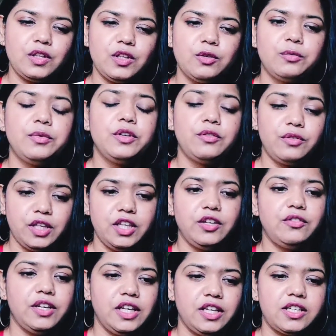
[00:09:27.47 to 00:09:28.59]
You'll be
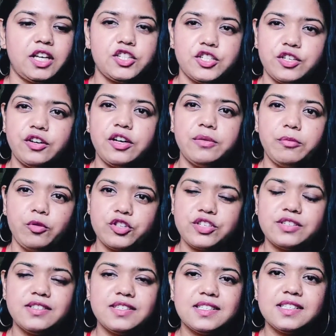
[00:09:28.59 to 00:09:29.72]
really touching your
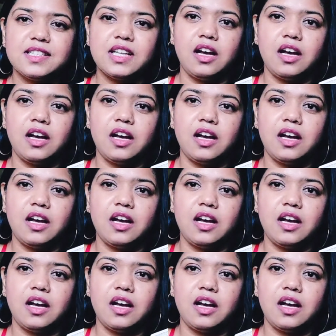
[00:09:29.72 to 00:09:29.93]
emotions,